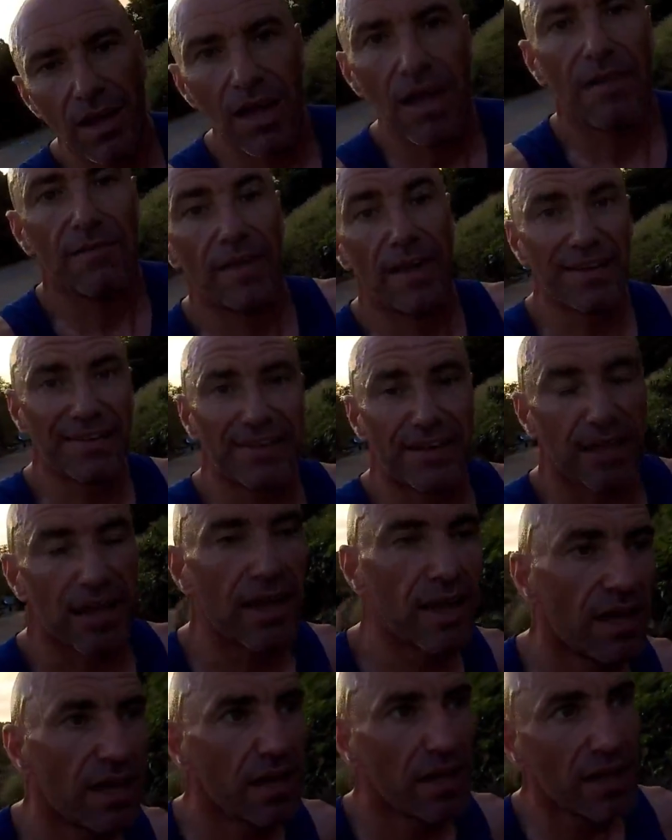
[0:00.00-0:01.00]
That's the
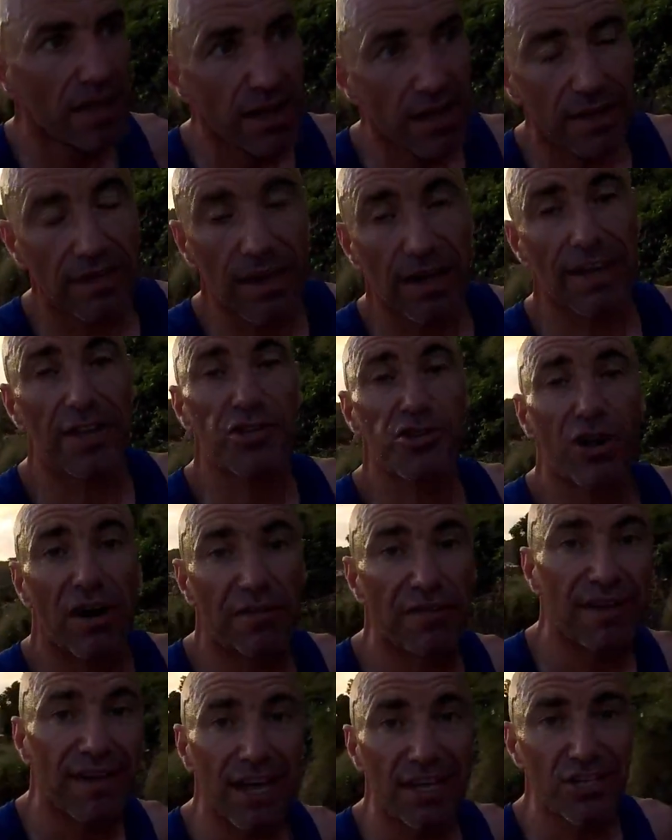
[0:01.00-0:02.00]
kind of
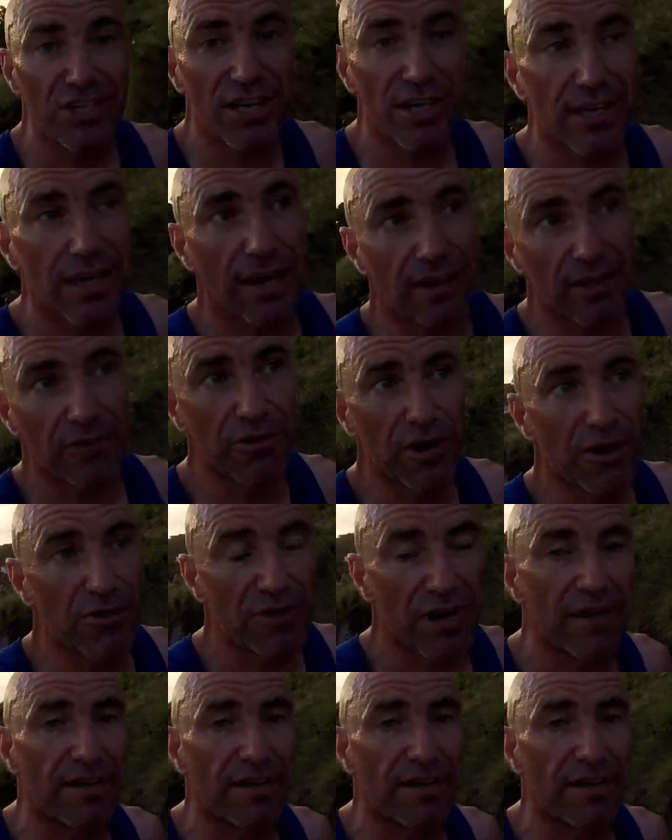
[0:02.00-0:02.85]
traffic actually you get on the road around